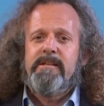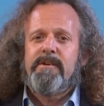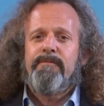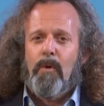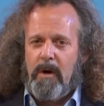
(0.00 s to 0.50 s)
is
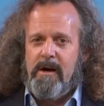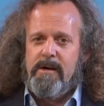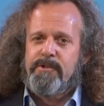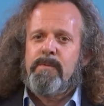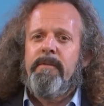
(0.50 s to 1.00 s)
a
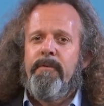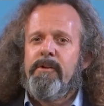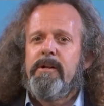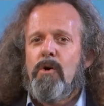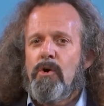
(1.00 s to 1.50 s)
forecast rather
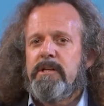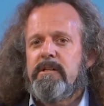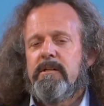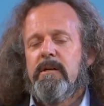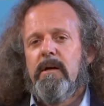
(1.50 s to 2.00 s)
than an
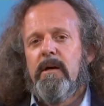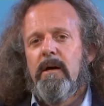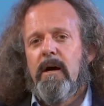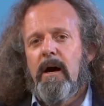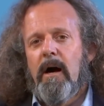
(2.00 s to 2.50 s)
audit.
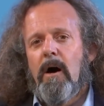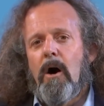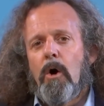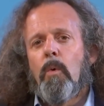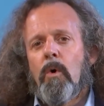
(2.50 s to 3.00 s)

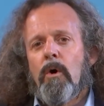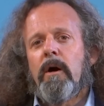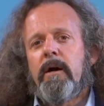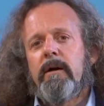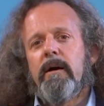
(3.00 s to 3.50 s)
Our
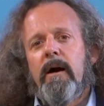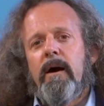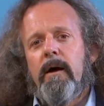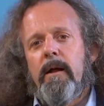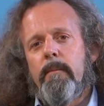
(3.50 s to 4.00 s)
work,
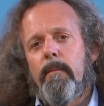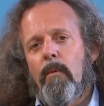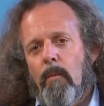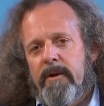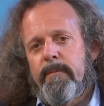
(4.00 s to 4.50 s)
and
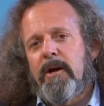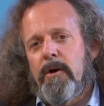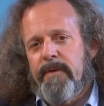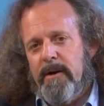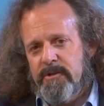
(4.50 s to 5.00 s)
one of my
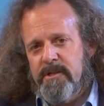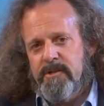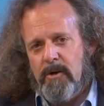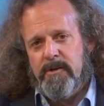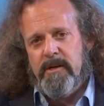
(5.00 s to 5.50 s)
co-founders is
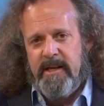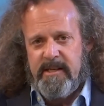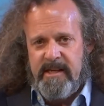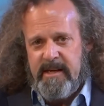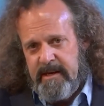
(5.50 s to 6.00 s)
Dr. Nikki
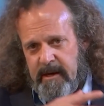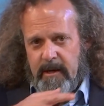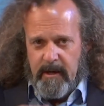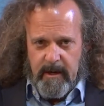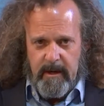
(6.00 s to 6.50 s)
D,
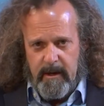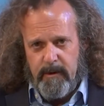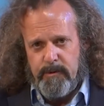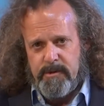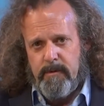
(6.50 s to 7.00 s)

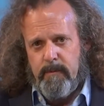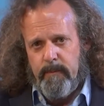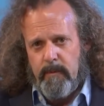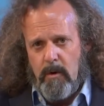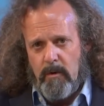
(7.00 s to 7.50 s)
who's a
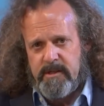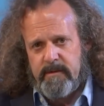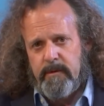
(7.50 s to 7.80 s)
long